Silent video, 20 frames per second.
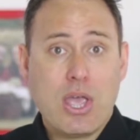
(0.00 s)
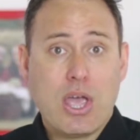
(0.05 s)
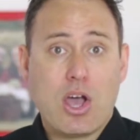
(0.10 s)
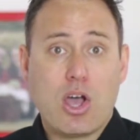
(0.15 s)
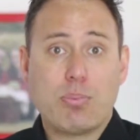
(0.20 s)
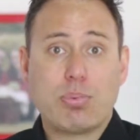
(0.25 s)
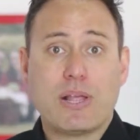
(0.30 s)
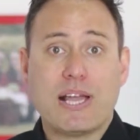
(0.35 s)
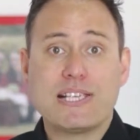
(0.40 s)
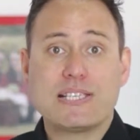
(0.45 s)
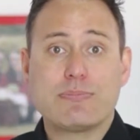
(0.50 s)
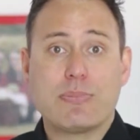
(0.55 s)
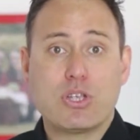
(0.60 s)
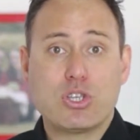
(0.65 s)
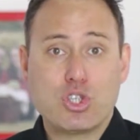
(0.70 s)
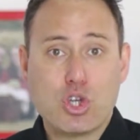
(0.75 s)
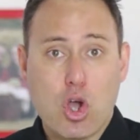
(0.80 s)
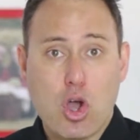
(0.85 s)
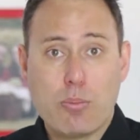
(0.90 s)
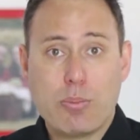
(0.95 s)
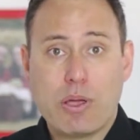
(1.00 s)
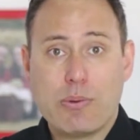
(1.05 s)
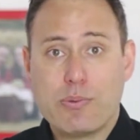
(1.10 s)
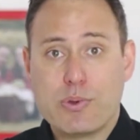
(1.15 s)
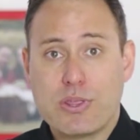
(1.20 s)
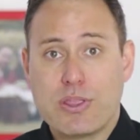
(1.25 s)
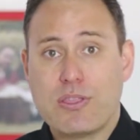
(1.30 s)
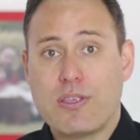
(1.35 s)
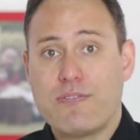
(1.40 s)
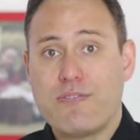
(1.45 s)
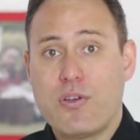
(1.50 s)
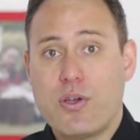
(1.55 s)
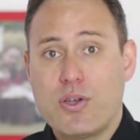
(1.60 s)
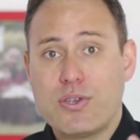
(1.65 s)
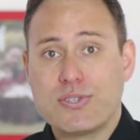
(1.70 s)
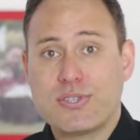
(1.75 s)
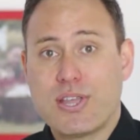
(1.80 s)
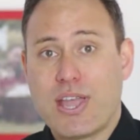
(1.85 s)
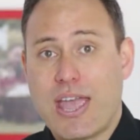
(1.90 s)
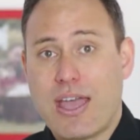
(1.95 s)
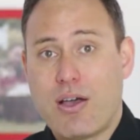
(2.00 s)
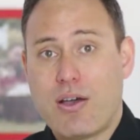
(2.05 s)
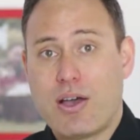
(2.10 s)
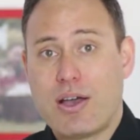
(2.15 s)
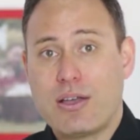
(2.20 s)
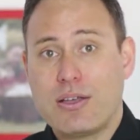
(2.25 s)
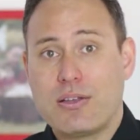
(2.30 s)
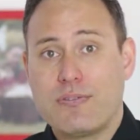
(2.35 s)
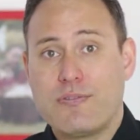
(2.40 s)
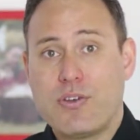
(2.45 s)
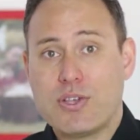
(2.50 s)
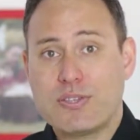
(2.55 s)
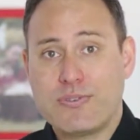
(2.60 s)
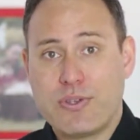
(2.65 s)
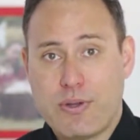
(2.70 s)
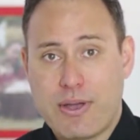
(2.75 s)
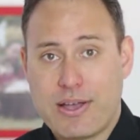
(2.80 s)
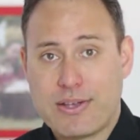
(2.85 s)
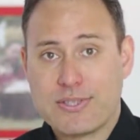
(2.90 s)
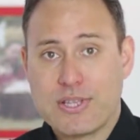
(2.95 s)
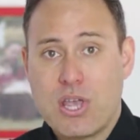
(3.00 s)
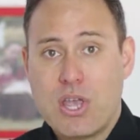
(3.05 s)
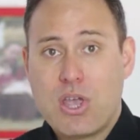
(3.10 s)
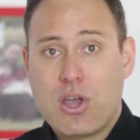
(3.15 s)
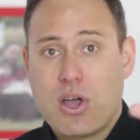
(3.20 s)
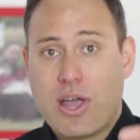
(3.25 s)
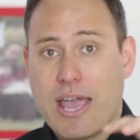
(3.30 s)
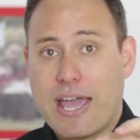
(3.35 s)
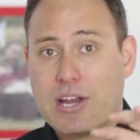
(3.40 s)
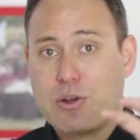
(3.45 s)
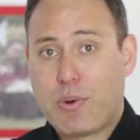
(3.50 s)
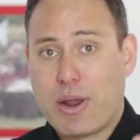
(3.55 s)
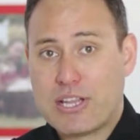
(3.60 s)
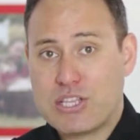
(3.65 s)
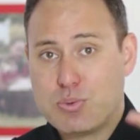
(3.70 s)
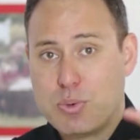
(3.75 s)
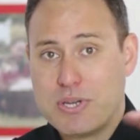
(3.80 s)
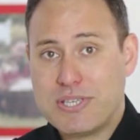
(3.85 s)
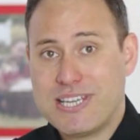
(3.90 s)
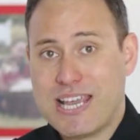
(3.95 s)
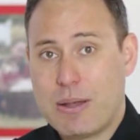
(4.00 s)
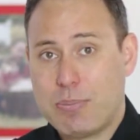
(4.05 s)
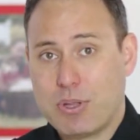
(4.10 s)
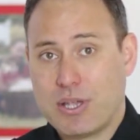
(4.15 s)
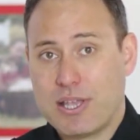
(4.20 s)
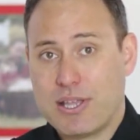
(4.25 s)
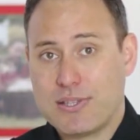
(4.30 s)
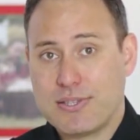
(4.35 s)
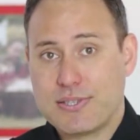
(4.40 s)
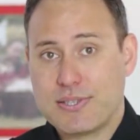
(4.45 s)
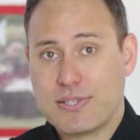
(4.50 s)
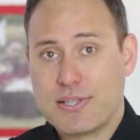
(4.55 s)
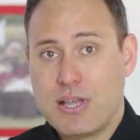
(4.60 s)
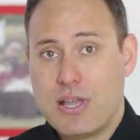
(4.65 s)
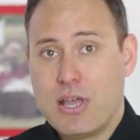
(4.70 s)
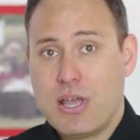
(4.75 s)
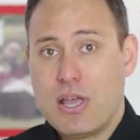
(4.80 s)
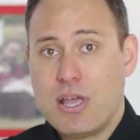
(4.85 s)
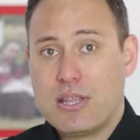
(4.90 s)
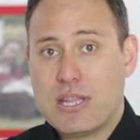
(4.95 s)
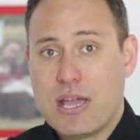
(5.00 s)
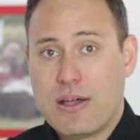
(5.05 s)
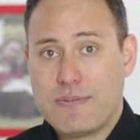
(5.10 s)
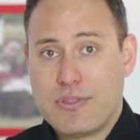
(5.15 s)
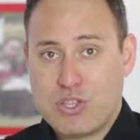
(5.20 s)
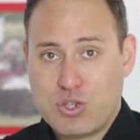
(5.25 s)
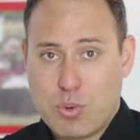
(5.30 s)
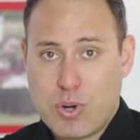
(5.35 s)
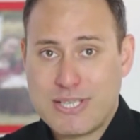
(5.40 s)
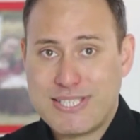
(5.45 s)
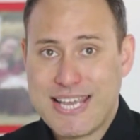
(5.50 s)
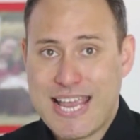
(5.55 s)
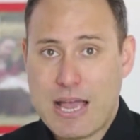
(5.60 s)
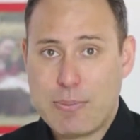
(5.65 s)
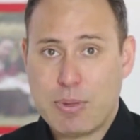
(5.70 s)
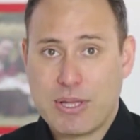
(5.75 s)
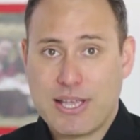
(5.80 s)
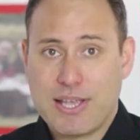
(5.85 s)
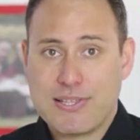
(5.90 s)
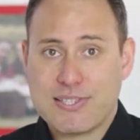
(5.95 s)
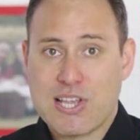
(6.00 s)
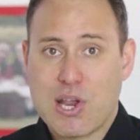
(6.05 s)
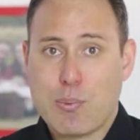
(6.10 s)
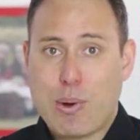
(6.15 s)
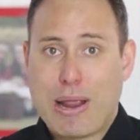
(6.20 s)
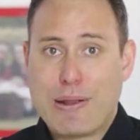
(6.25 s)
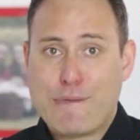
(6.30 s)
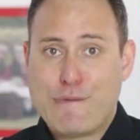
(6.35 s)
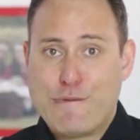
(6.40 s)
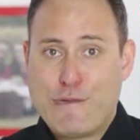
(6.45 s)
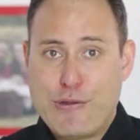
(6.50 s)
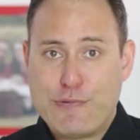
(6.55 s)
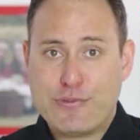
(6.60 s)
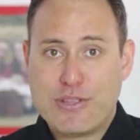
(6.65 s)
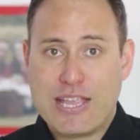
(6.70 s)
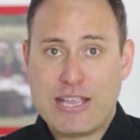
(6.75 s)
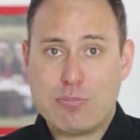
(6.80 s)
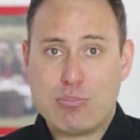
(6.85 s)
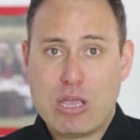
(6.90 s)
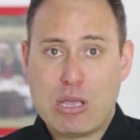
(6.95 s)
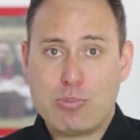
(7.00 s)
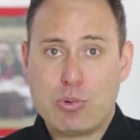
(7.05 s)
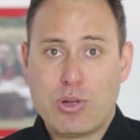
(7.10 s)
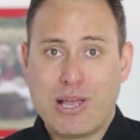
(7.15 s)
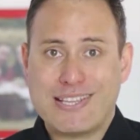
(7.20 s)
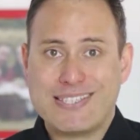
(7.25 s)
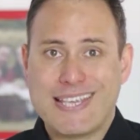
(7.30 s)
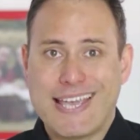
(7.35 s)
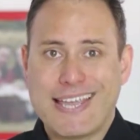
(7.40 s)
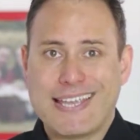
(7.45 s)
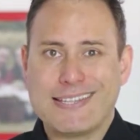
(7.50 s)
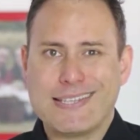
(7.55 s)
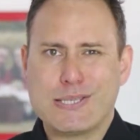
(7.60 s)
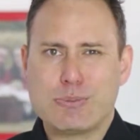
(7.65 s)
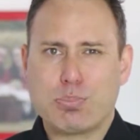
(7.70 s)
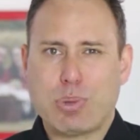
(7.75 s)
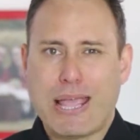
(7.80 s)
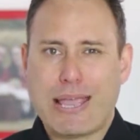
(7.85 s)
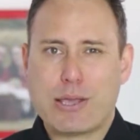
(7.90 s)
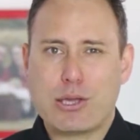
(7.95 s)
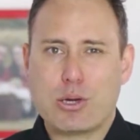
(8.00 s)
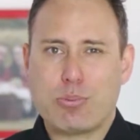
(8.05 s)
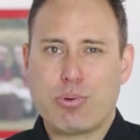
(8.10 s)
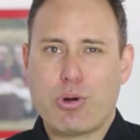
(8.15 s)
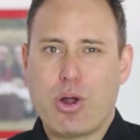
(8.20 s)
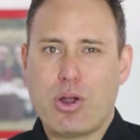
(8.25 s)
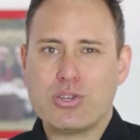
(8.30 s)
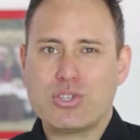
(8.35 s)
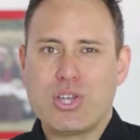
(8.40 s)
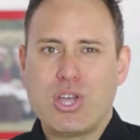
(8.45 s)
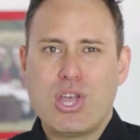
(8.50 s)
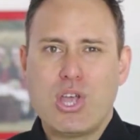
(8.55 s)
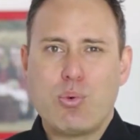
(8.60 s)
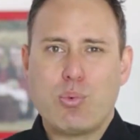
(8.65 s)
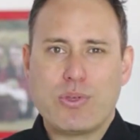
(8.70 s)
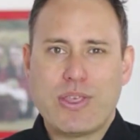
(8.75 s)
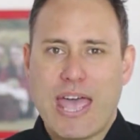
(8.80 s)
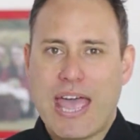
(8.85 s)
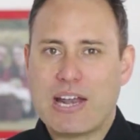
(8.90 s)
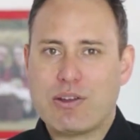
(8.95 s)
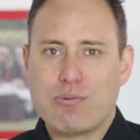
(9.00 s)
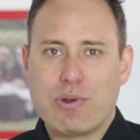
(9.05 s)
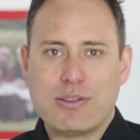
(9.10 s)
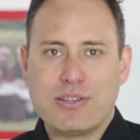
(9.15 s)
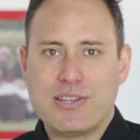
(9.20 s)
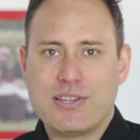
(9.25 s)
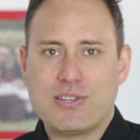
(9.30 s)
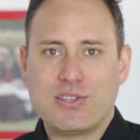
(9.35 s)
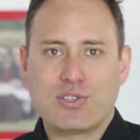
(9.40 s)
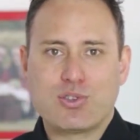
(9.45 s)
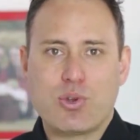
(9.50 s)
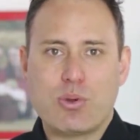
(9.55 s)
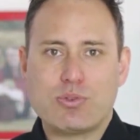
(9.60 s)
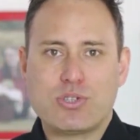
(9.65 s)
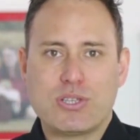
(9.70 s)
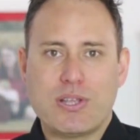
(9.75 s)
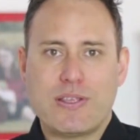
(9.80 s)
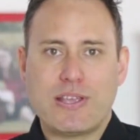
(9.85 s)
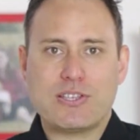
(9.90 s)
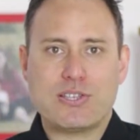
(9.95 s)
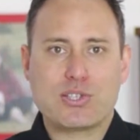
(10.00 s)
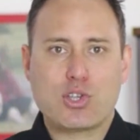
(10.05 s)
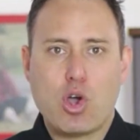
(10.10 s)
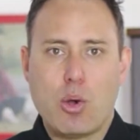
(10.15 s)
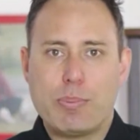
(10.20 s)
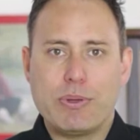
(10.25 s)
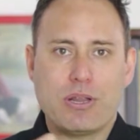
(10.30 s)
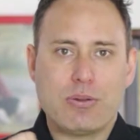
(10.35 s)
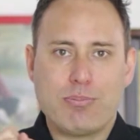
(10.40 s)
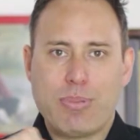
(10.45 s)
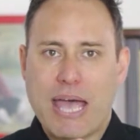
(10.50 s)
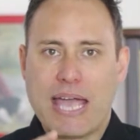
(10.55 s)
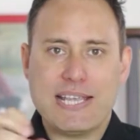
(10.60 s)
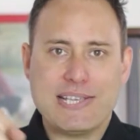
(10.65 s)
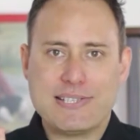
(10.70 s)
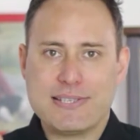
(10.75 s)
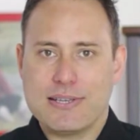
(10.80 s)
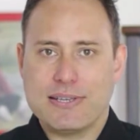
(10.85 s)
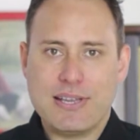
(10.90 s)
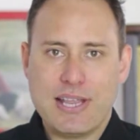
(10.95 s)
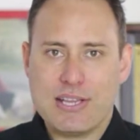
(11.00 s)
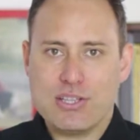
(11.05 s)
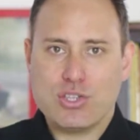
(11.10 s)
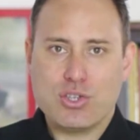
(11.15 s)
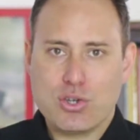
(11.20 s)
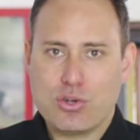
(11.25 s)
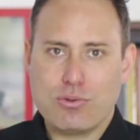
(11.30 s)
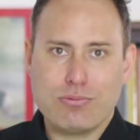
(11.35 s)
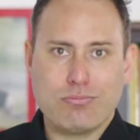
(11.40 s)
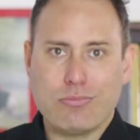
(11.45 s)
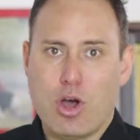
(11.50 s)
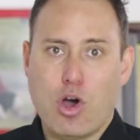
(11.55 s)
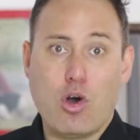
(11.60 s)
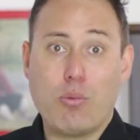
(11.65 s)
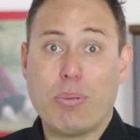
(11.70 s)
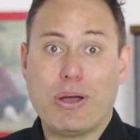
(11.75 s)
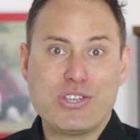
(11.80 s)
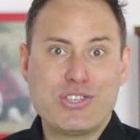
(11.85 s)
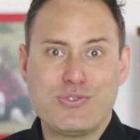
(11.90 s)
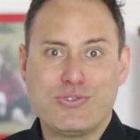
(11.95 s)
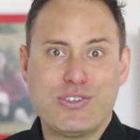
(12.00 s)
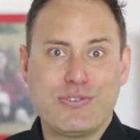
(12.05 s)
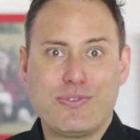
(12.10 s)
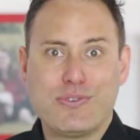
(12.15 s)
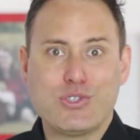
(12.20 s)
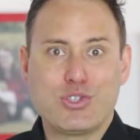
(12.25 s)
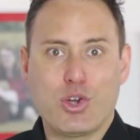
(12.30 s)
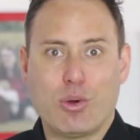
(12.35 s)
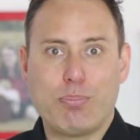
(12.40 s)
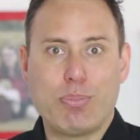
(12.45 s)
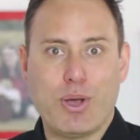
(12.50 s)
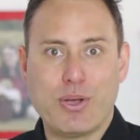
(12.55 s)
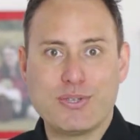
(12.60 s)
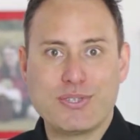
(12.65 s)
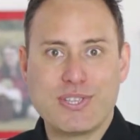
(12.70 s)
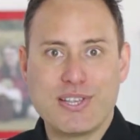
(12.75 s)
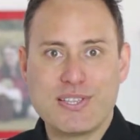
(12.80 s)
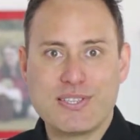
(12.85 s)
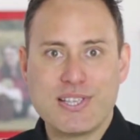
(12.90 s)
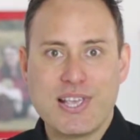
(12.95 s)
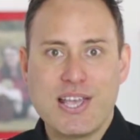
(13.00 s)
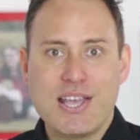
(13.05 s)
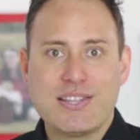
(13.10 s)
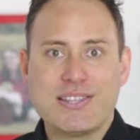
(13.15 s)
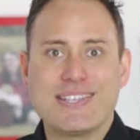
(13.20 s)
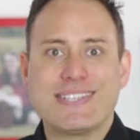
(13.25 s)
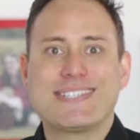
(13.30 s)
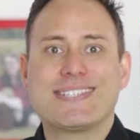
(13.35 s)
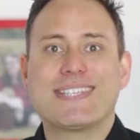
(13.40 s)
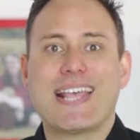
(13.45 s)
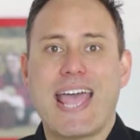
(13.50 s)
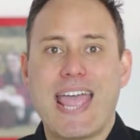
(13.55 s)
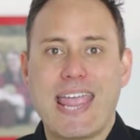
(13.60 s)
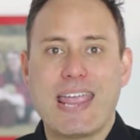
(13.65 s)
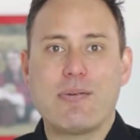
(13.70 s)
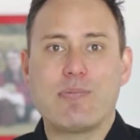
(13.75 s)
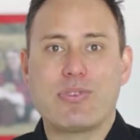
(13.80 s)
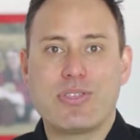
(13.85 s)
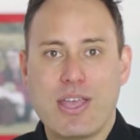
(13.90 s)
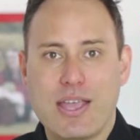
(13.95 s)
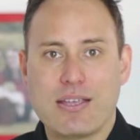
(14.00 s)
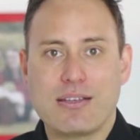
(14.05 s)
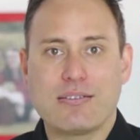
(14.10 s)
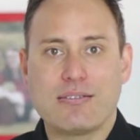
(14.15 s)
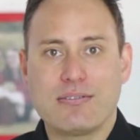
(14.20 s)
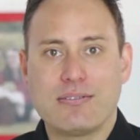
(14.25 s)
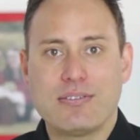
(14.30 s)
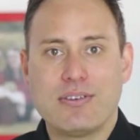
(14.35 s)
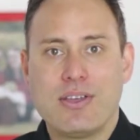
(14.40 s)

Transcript: I placed my job, and within the first few hours, I had around 20 applicants. Now, of the 20 applicants, around 15 people had taken this blanket approach where they hadn't read the description and they just copied and pasted into a whole bunch of different job postings the same thing.